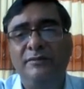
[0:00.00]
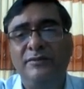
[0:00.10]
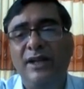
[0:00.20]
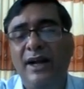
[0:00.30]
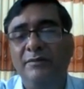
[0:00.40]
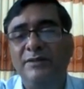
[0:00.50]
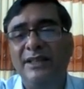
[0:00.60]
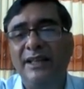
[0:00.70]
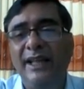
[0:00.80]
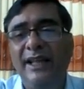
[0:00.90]
times
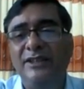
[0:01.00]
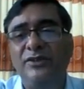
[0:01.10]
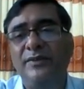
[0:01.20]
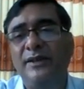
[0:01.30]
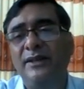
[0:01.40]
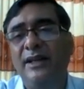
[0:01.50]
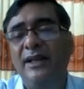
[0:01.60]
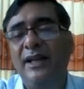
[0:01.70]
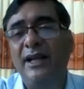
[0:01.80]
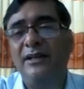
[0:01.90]
in case of an
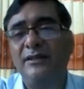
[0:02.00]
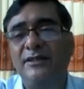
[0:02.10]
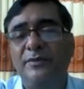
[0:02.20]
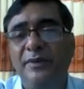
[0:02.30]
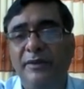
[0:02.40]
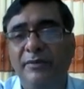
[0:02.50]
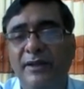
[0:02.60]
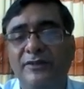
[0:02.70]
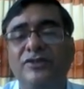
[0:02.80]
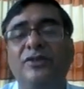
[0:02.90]
adult
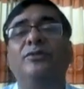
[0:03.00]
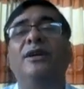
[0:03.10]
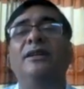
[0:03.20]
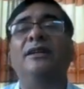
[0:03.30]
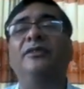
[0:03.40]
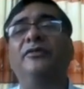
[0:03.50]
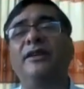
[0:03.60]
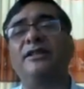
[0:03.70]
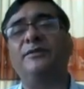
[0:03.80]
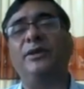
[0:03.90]
female. So look at the
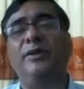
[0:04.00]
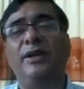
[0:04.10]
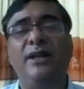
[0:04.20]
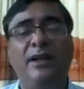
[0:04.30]
difference between